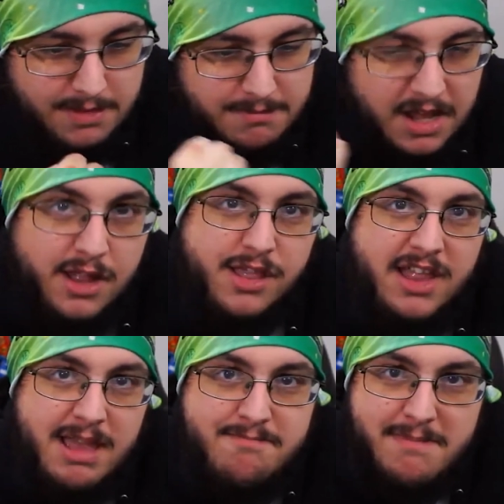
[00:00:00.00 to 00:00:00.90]
Because
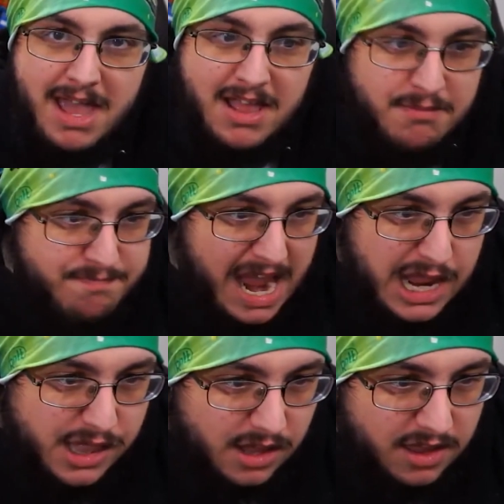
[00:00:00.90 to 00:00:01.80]
they
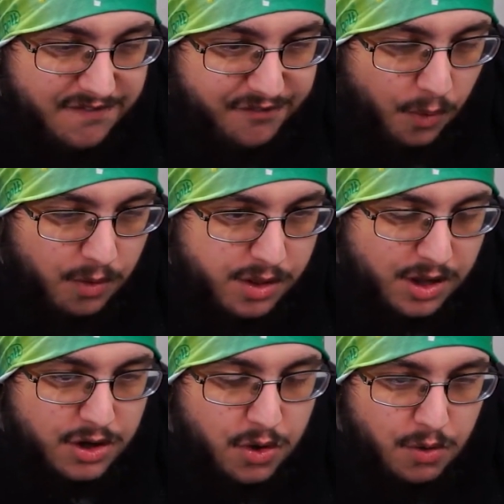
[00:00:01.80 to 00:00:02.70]
basically force
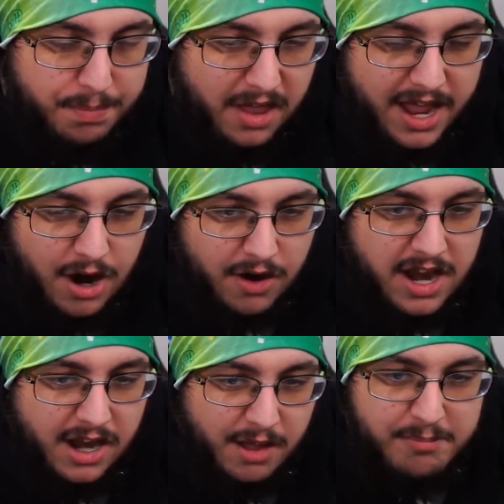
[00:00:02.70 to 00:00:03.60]
a new player
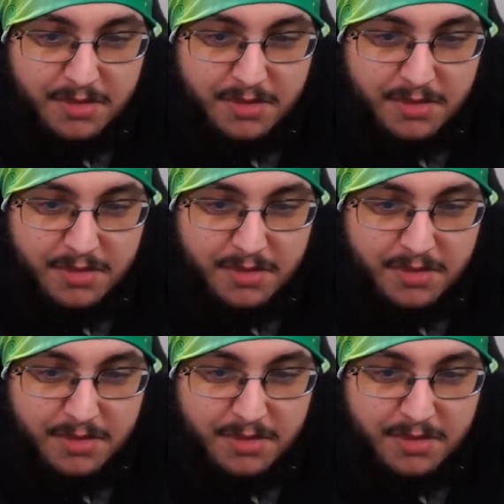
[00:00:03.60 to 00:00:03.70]
into